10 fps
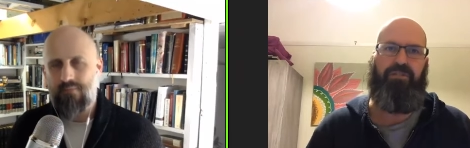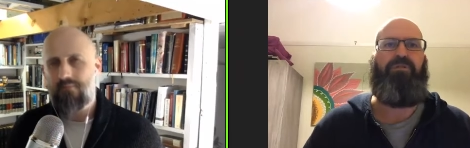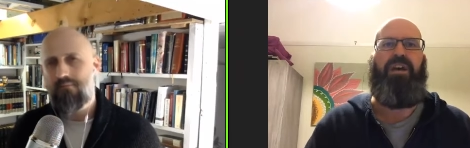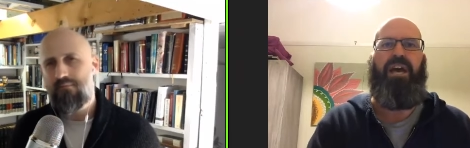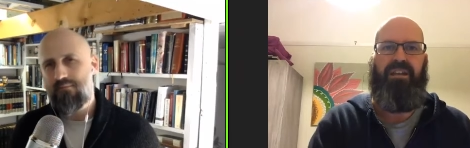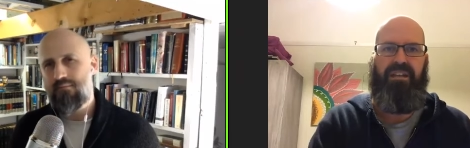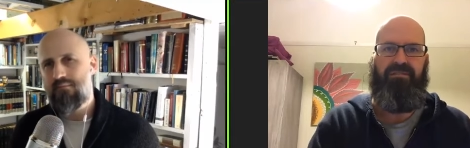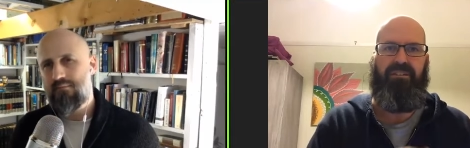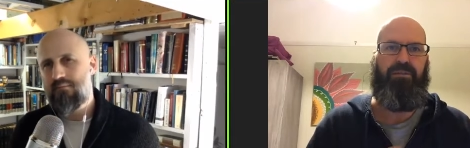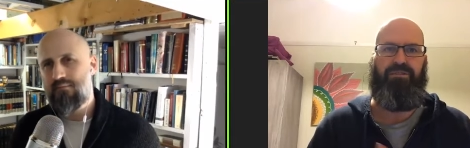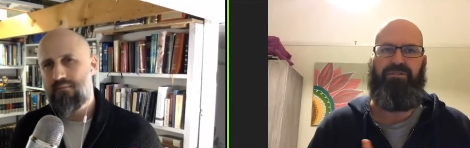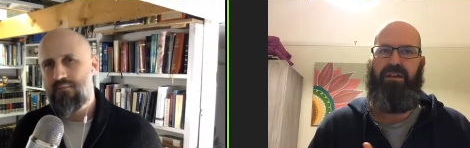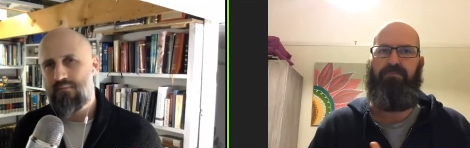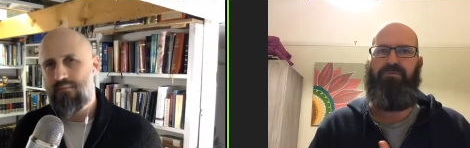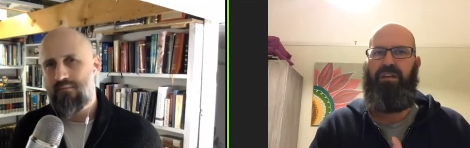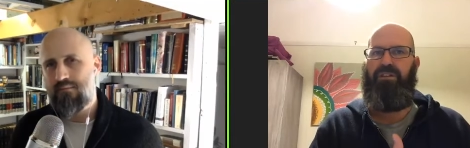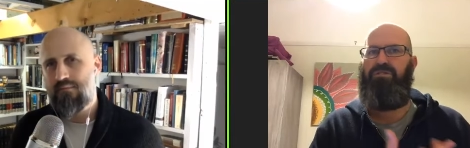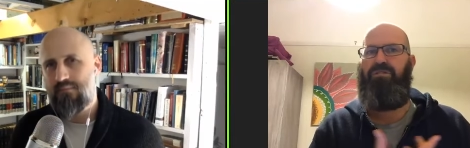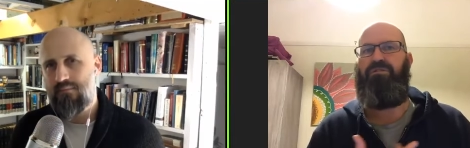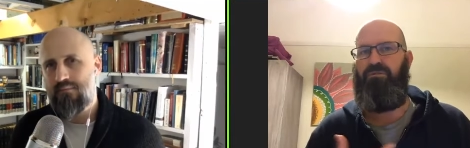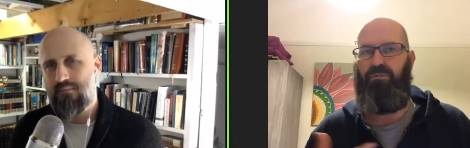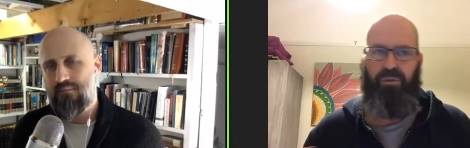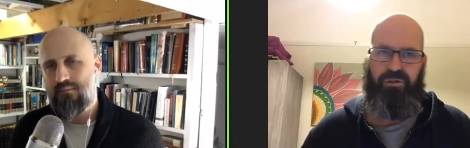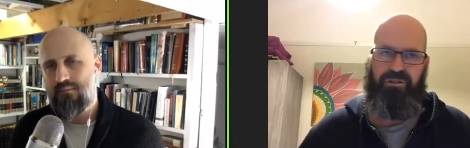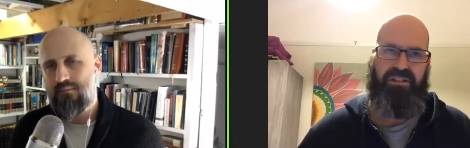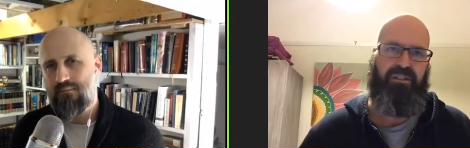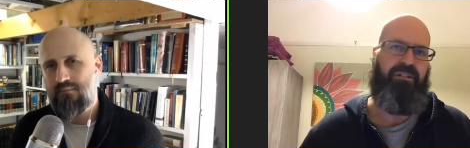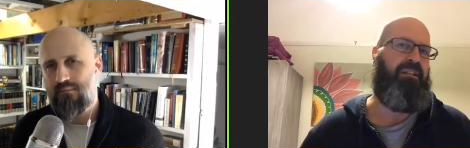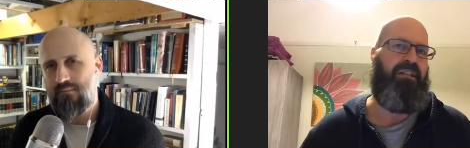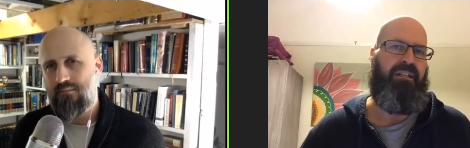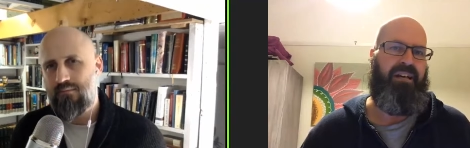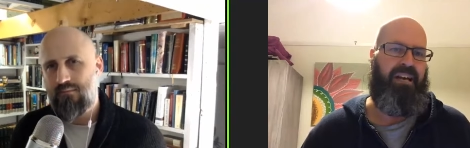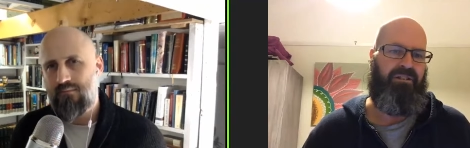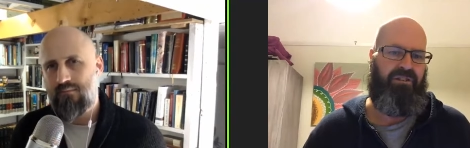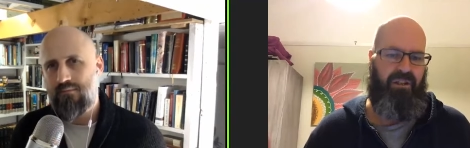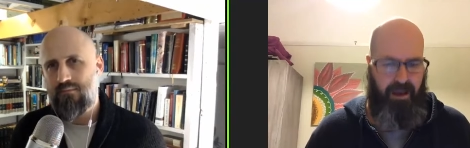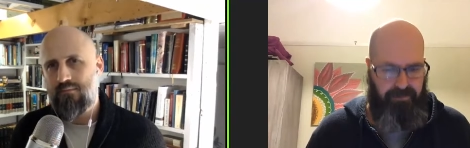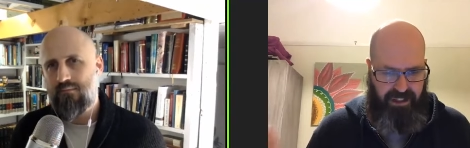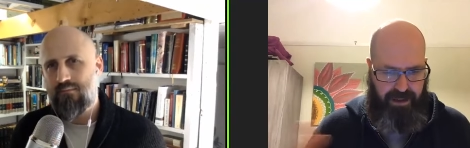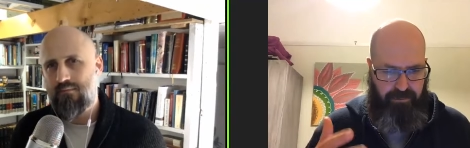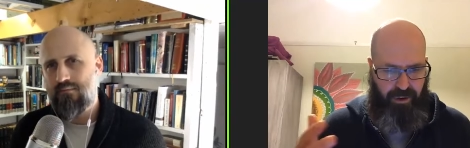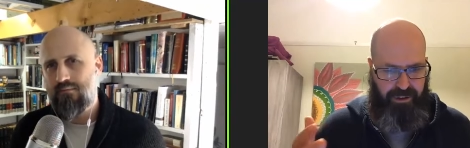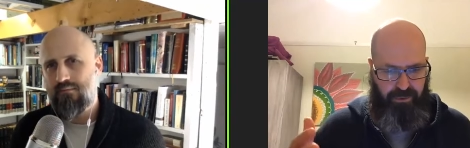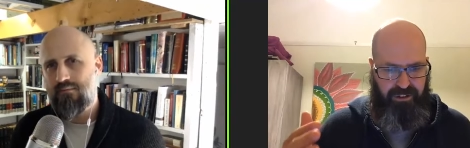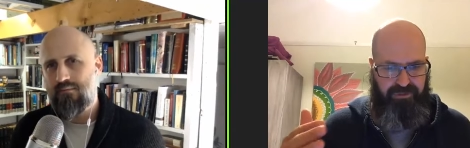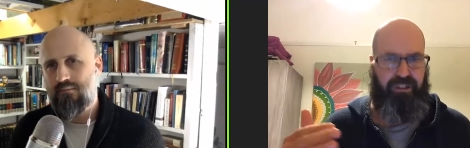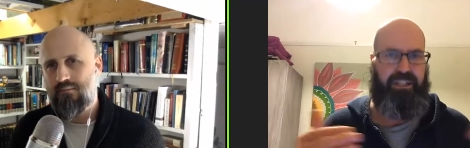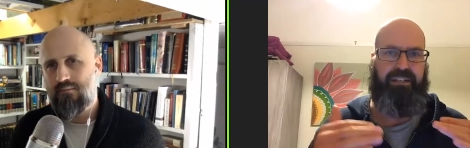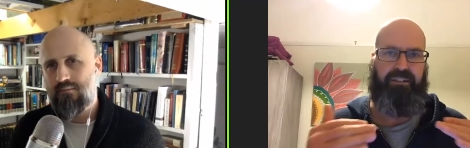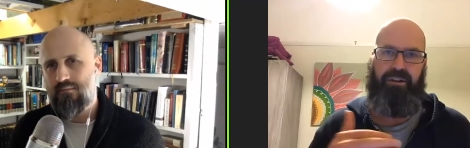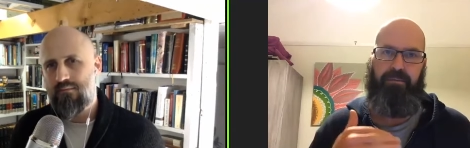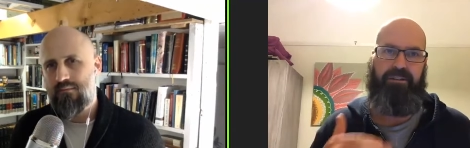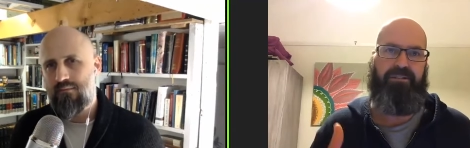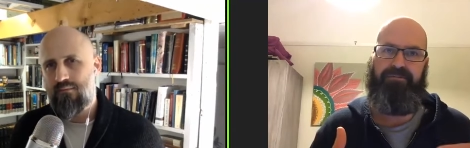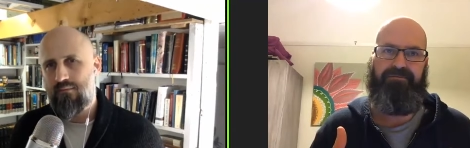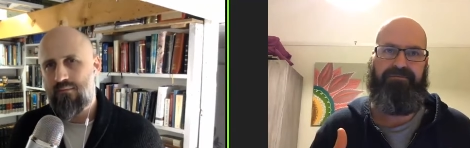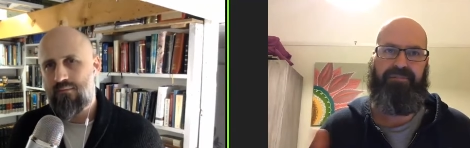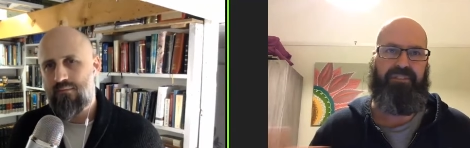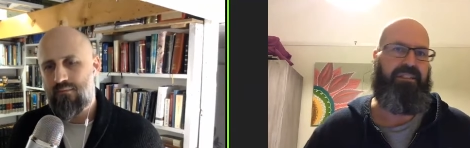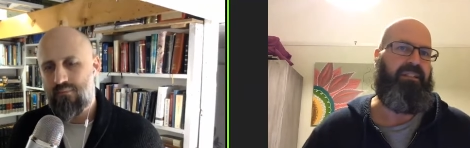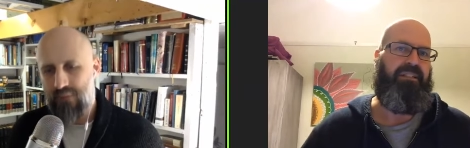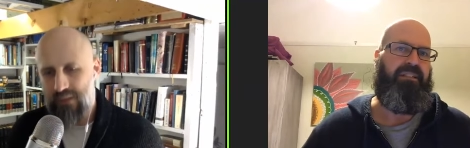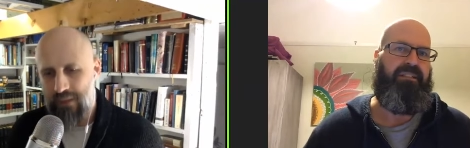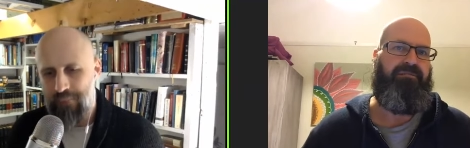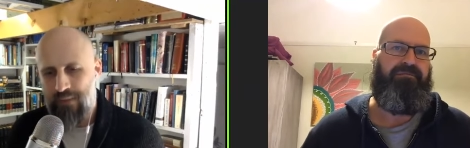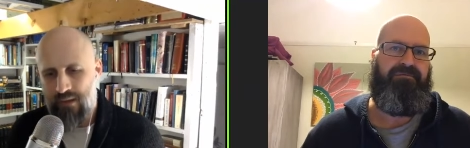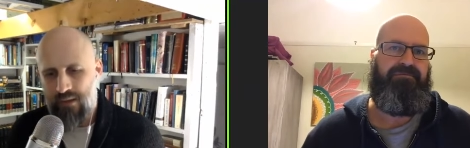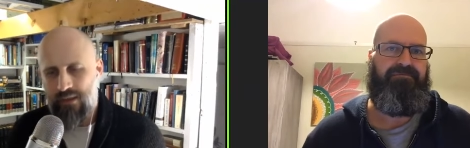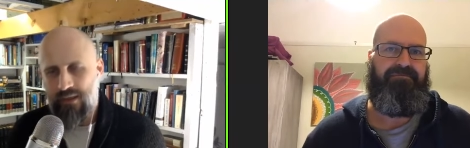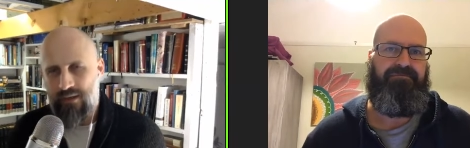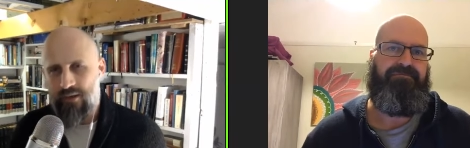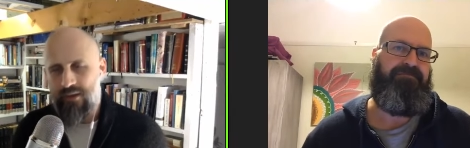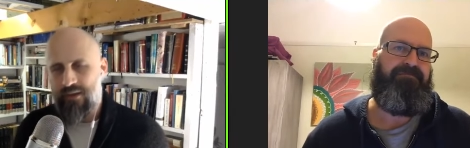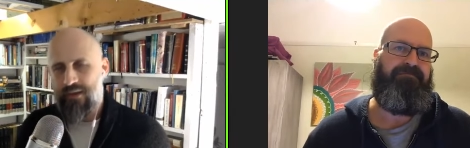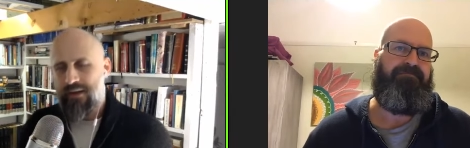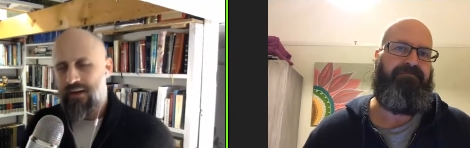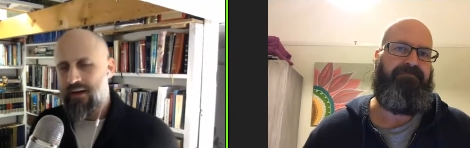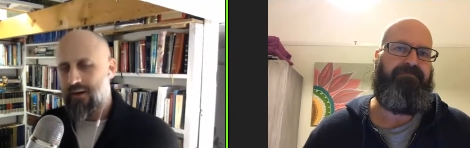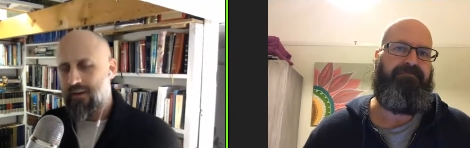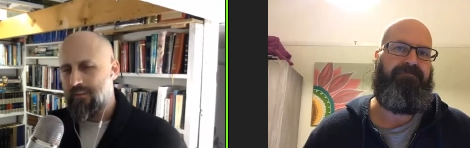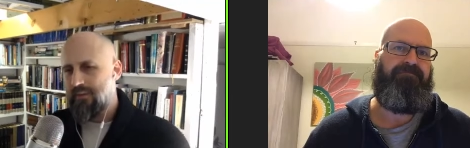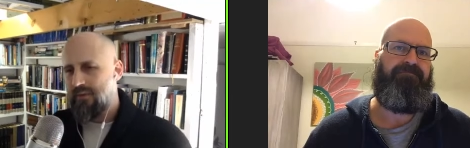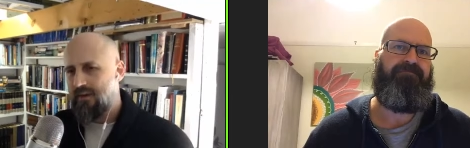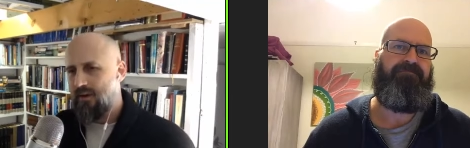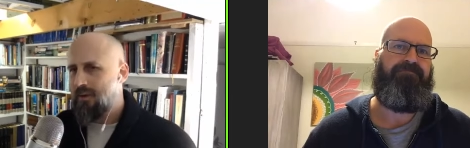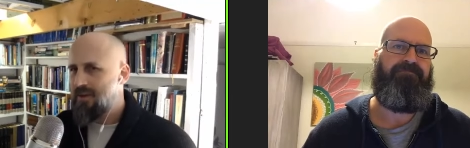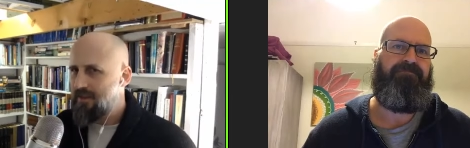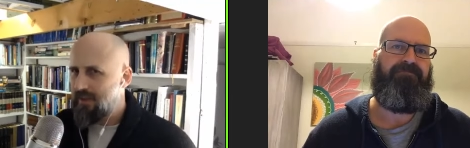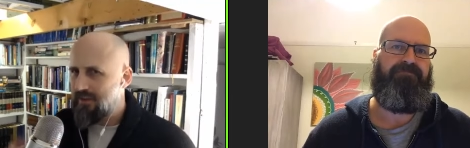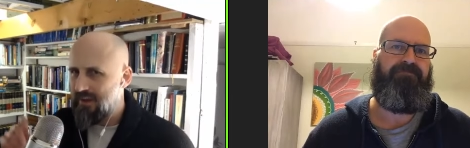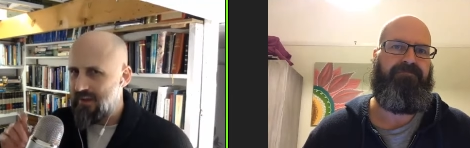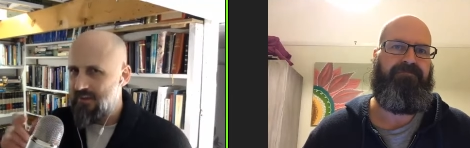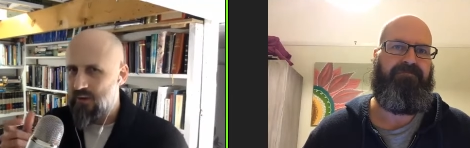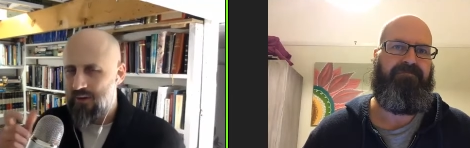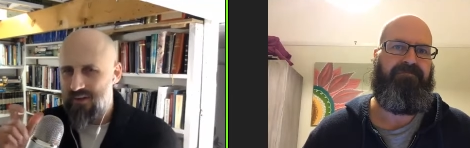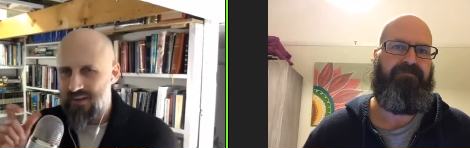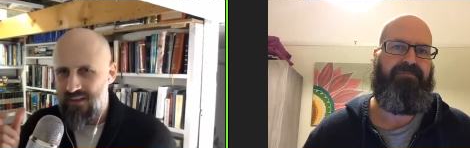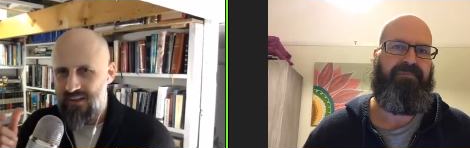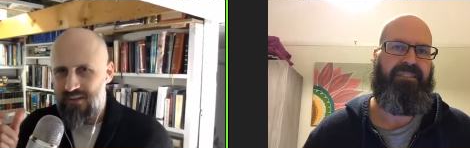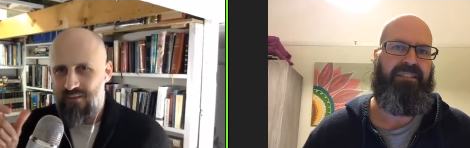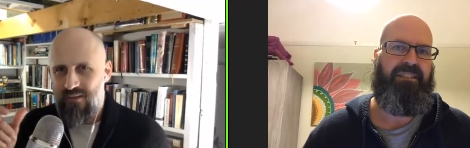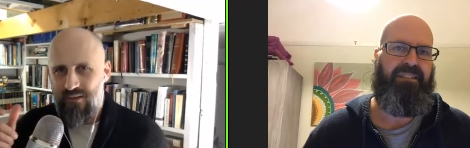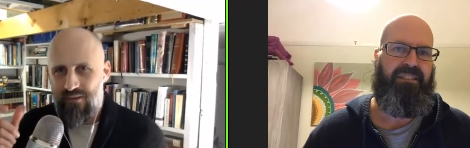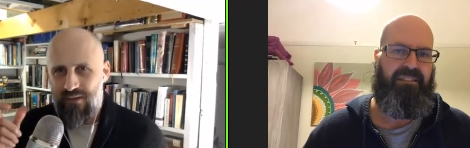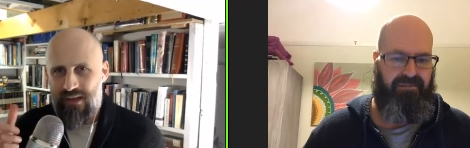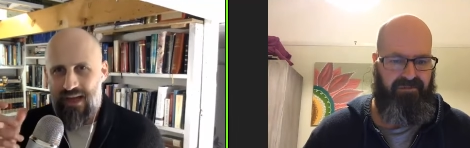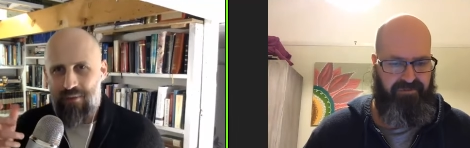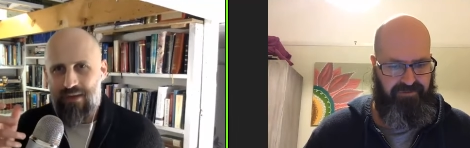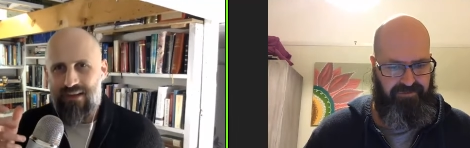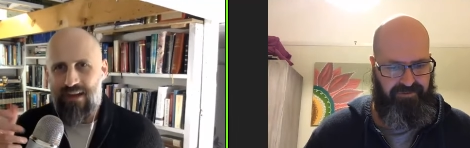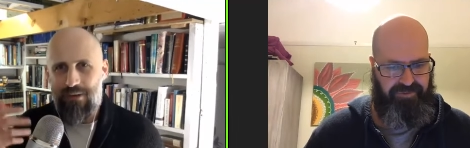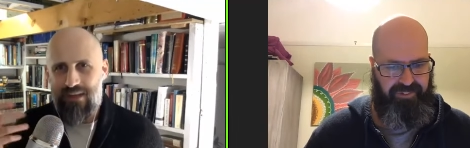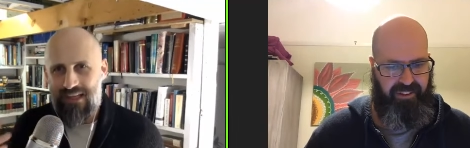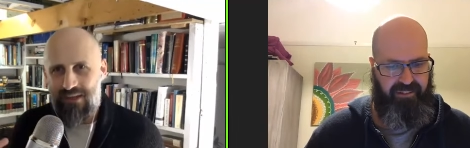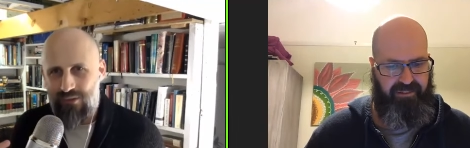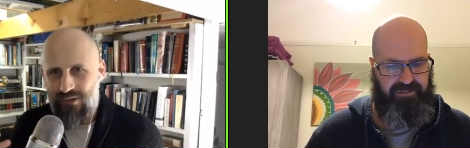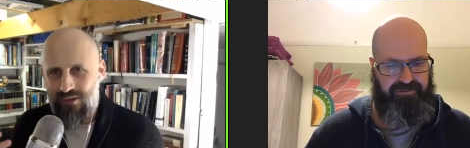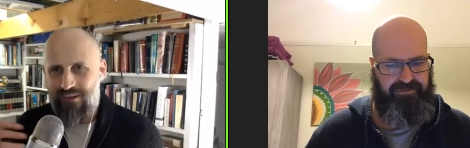Speaker 1: create evil. It was them that turned towards evil. And so, up to that point, we are fully in agreement.
Speaker 2: Yeah, yeah, good. Um, almost a bit of a Augustinian thing happening there with the evil. There